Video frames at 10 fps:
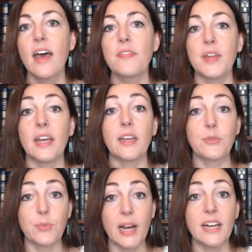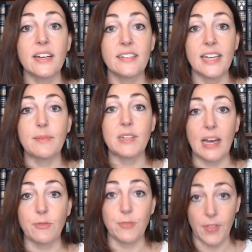then I can write his name
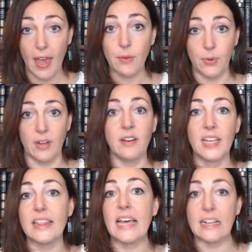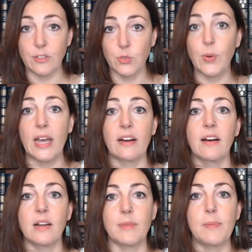down for that one in that
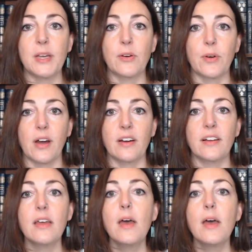square on my bingo card,